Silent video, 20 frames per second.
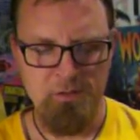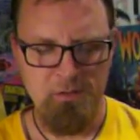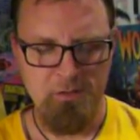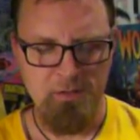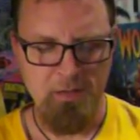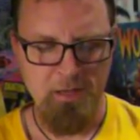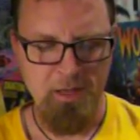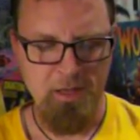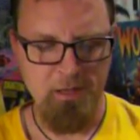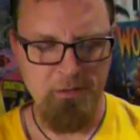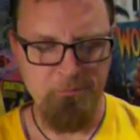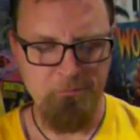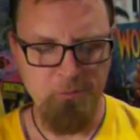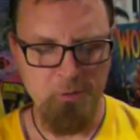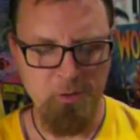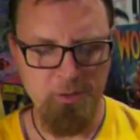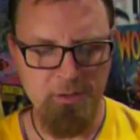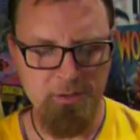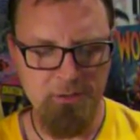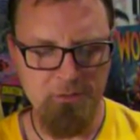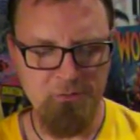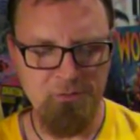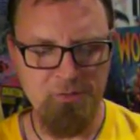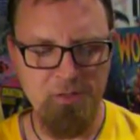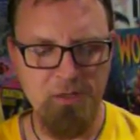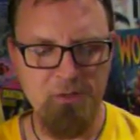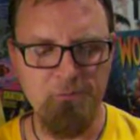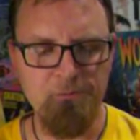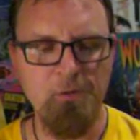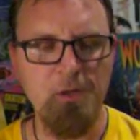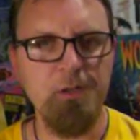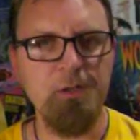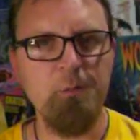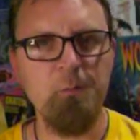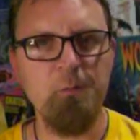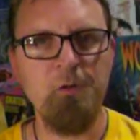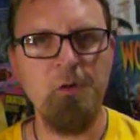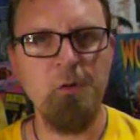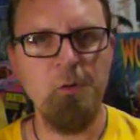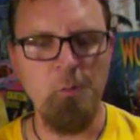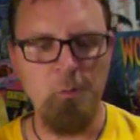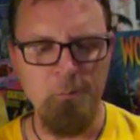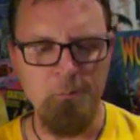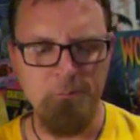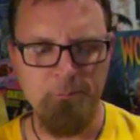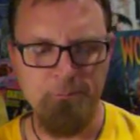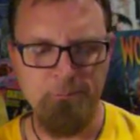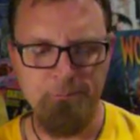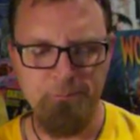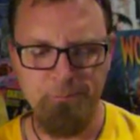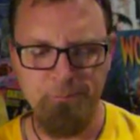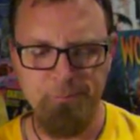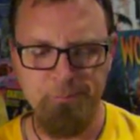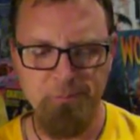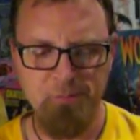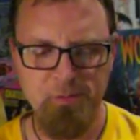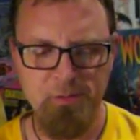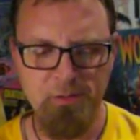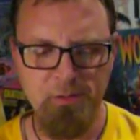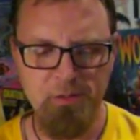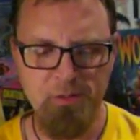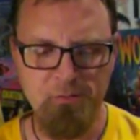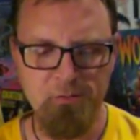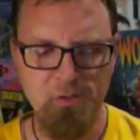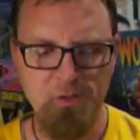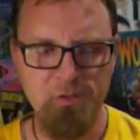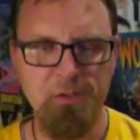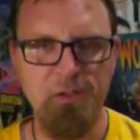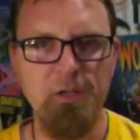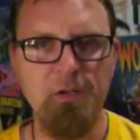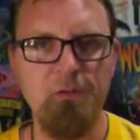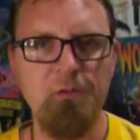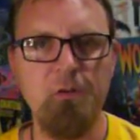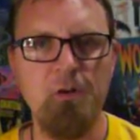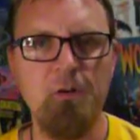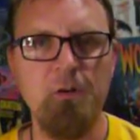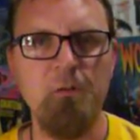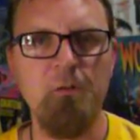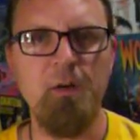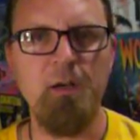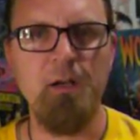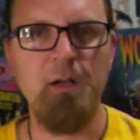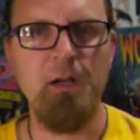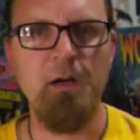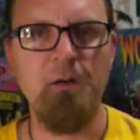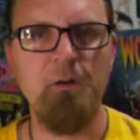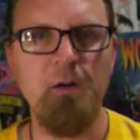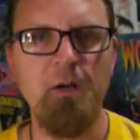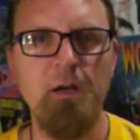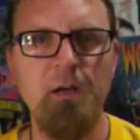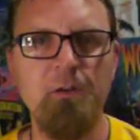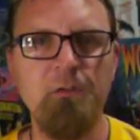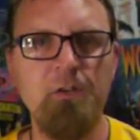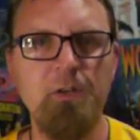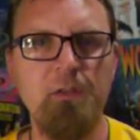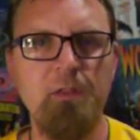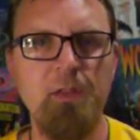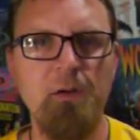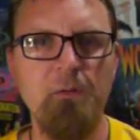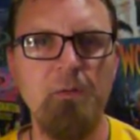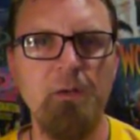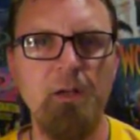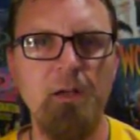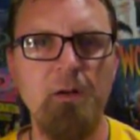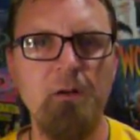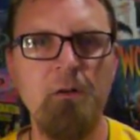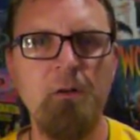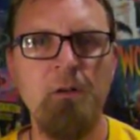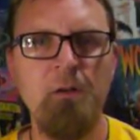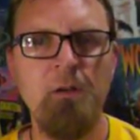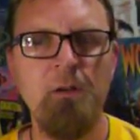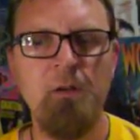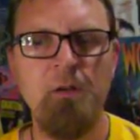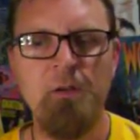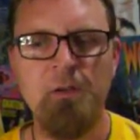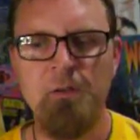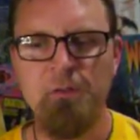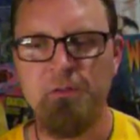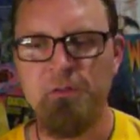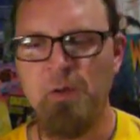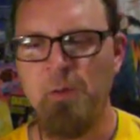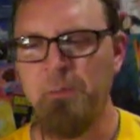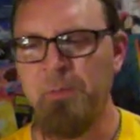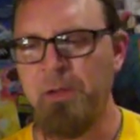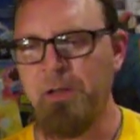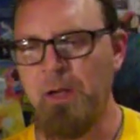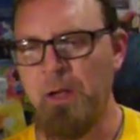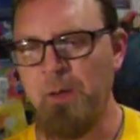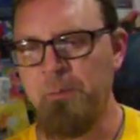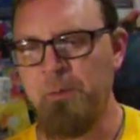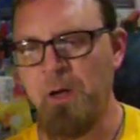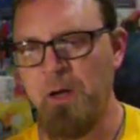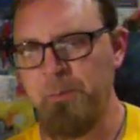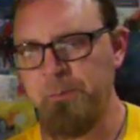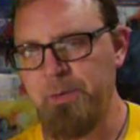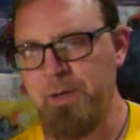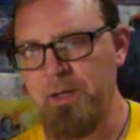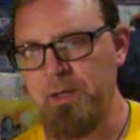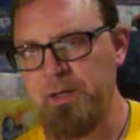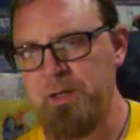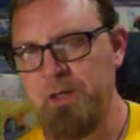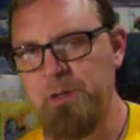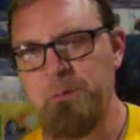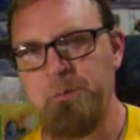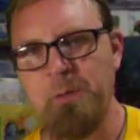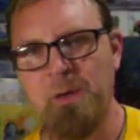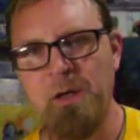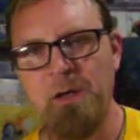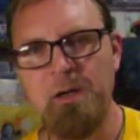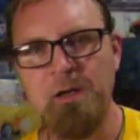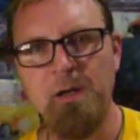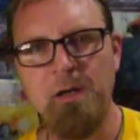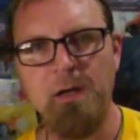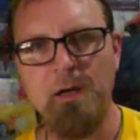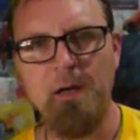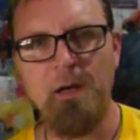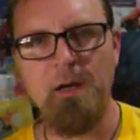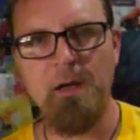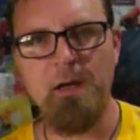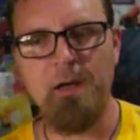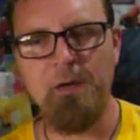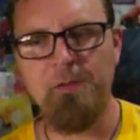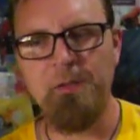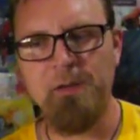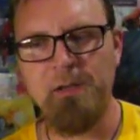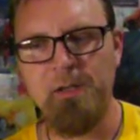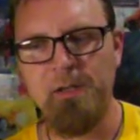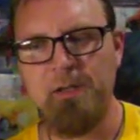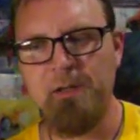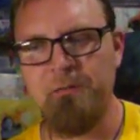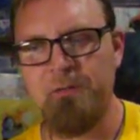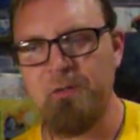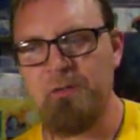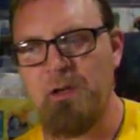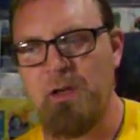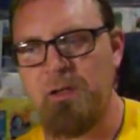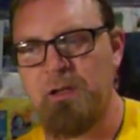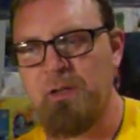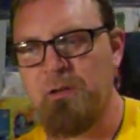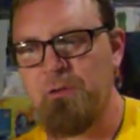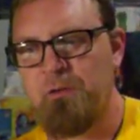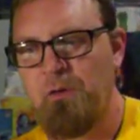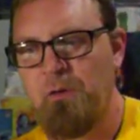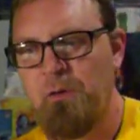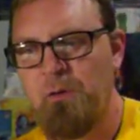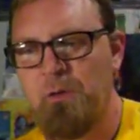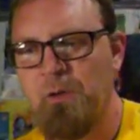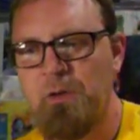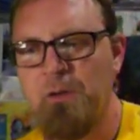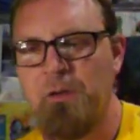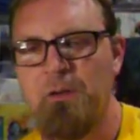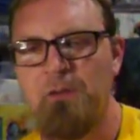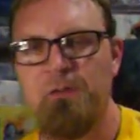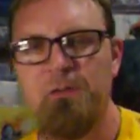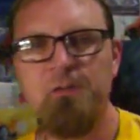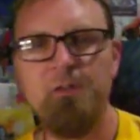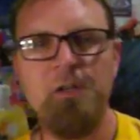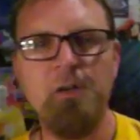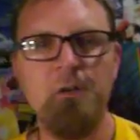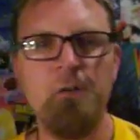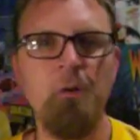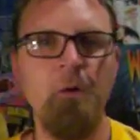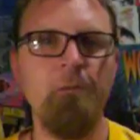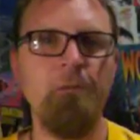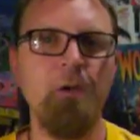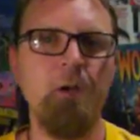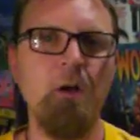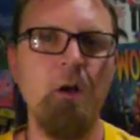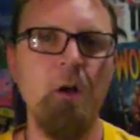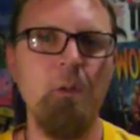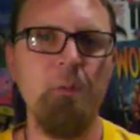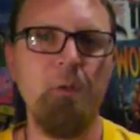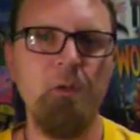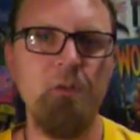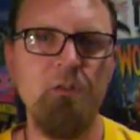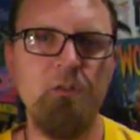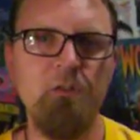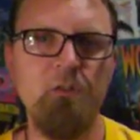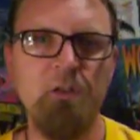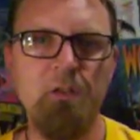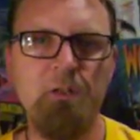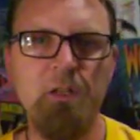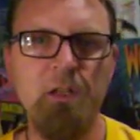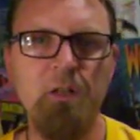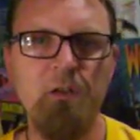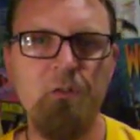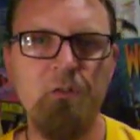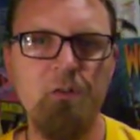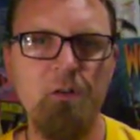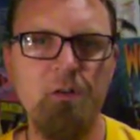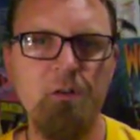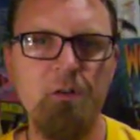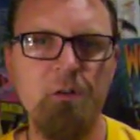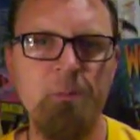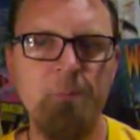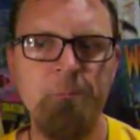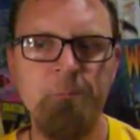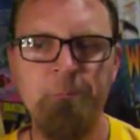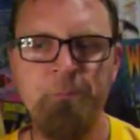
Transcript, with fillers: And For Goodness Sake, Volume 2 is on Kickstarter right now. Check that one out. Some that I'm not backing, but I thought I'd give a shout out to, is Sierra Nova Comics is on Kickstarter.